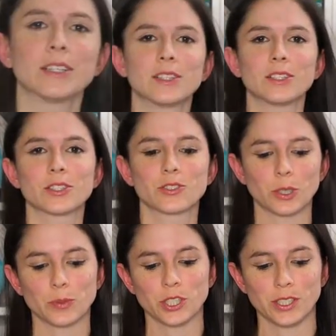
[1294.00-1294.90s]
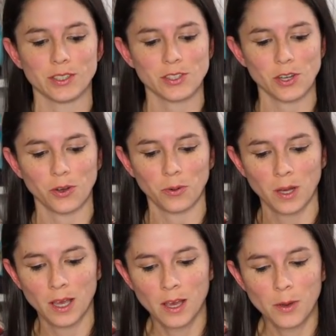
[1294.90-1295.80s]
in the description. So
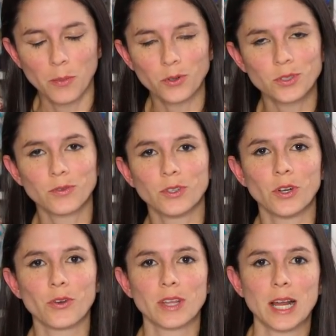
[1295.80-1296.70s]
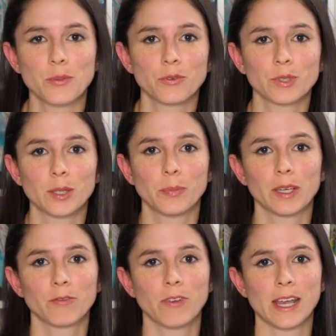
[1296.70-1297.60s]
most of you know that I'm a really
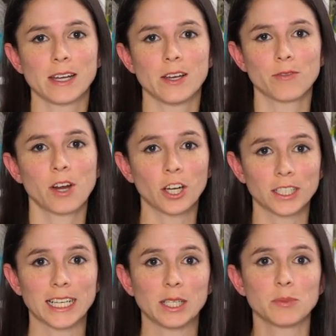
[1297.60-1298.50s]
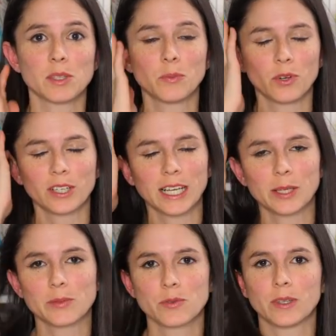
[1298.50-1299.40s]
big fan of card games and board
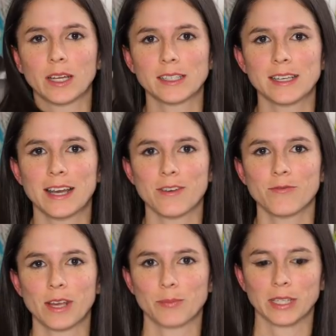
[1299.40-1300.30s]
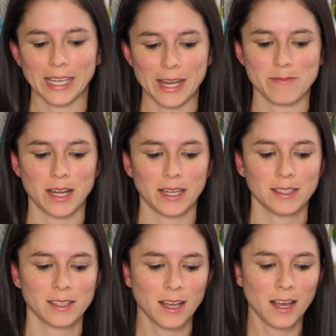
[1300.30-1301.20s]
games. We like to have family game
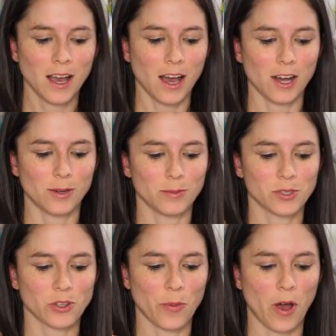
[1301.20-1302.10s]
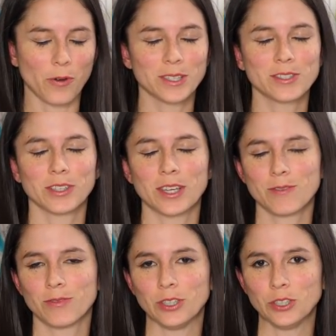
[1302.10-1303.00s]
night. Um, so I'm always
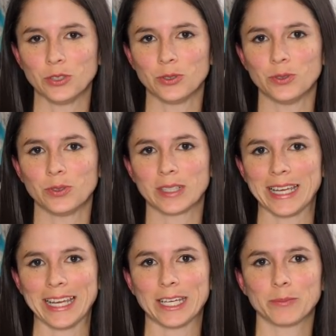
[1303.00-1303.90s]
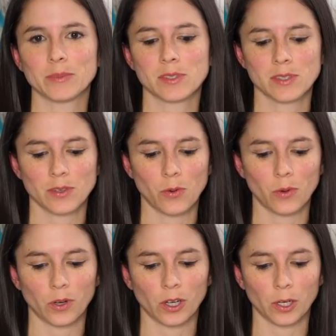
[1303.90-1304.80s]
looking for new games
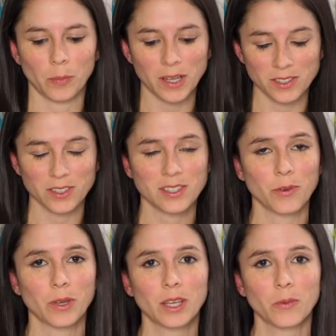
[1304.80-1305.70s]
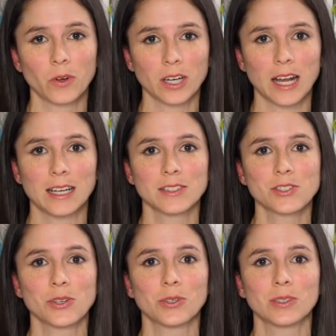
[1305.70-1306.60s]
or puzzles that we can work on.
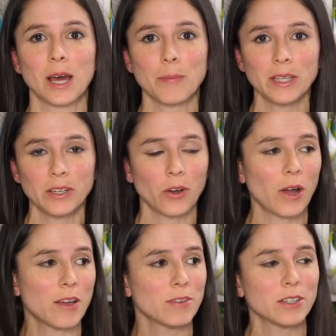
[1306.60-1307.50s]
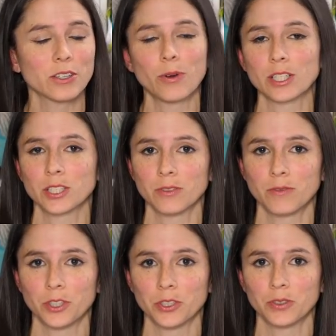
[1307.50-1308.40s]
So let me know. I have another question
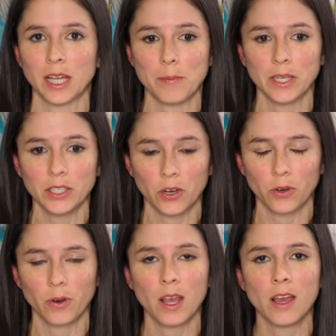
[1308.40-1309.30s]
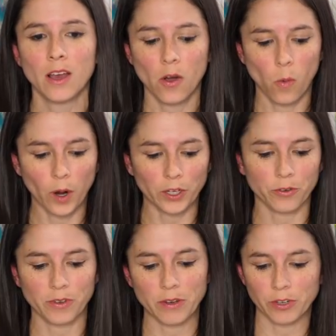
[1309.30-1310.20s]
for you. Let me know what
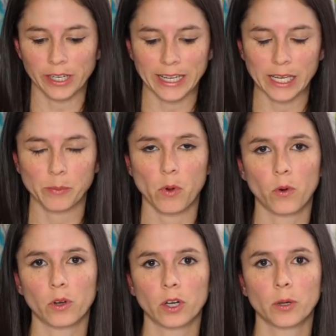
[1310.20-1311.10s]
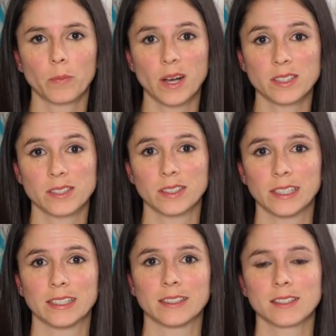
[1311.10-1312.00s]
your favorite game or puzzle
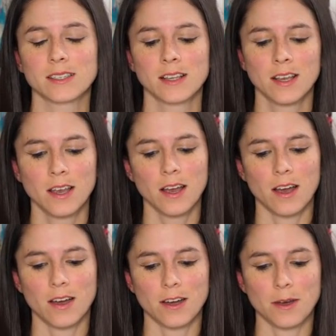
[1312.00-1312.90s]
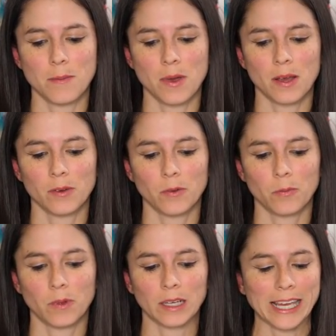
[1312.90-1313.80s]
is. Um,
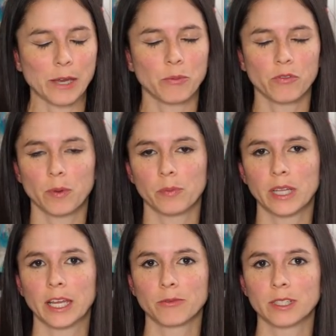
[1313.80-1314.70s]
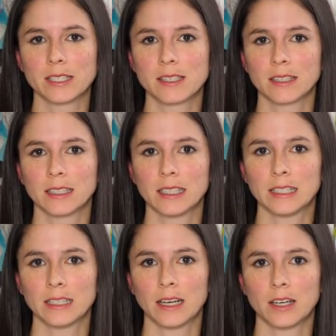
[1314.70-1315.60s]
a game we've been playing
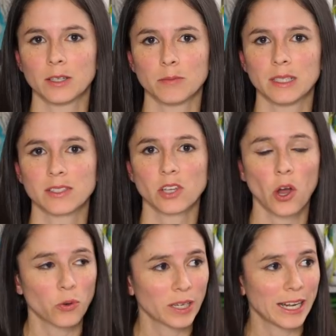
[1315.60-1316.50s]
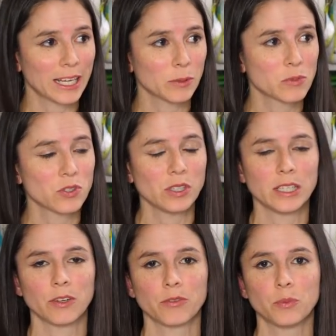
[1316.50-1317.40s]
recently um, is Code Names. You
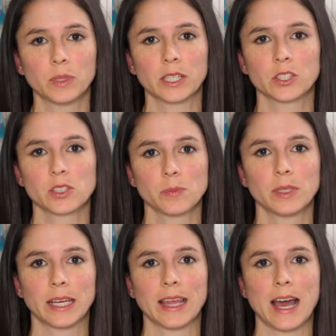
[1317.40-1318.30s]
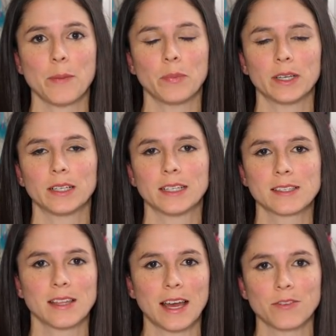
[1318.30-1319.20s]
need a few players to play that, but
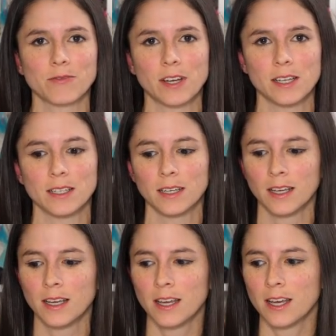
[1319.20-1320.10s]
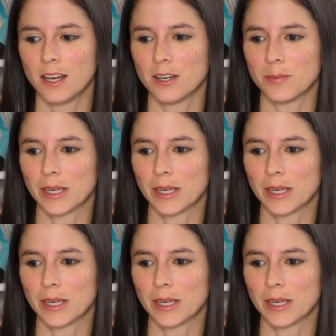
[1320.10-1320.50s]
it's a lot of fun. Uh,